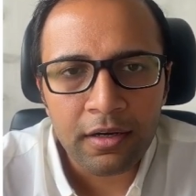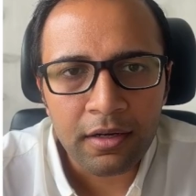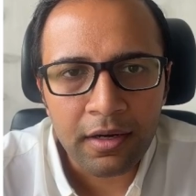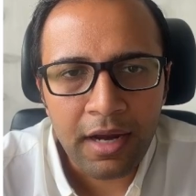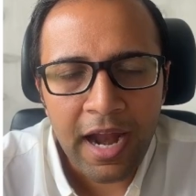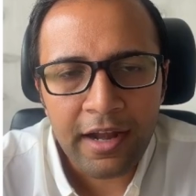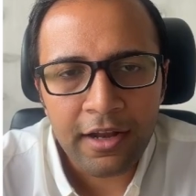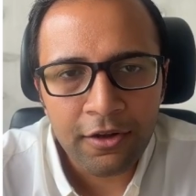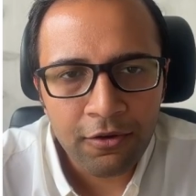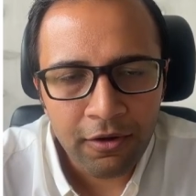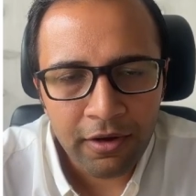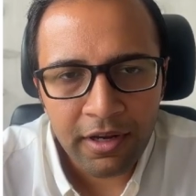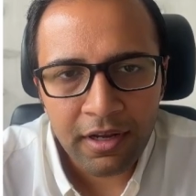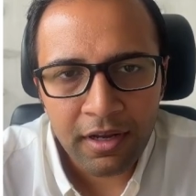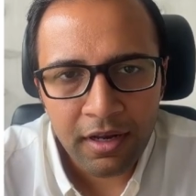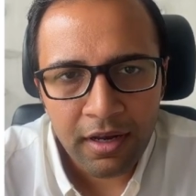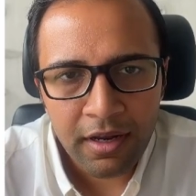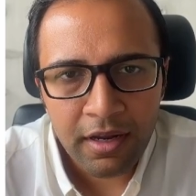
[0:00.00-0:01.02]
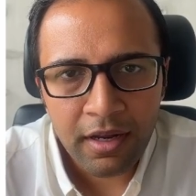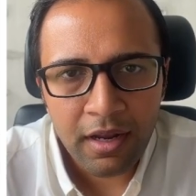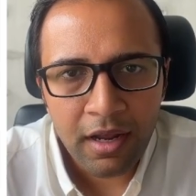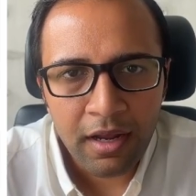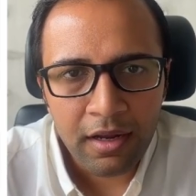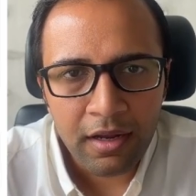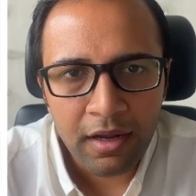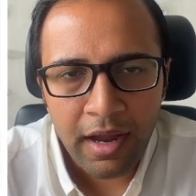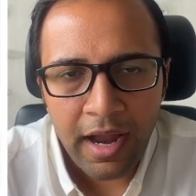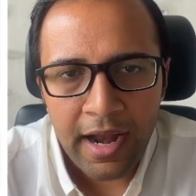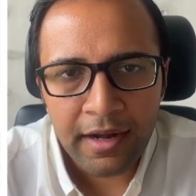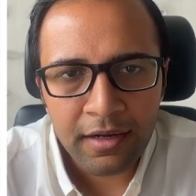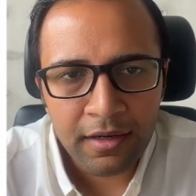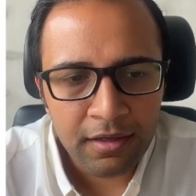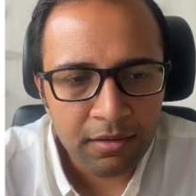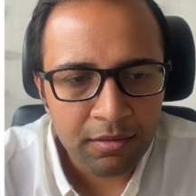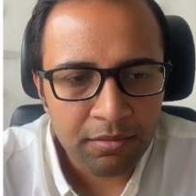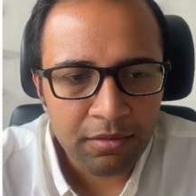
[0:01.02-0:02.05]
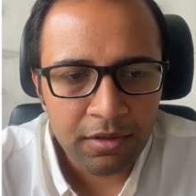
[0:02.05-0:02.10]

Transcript: categorically and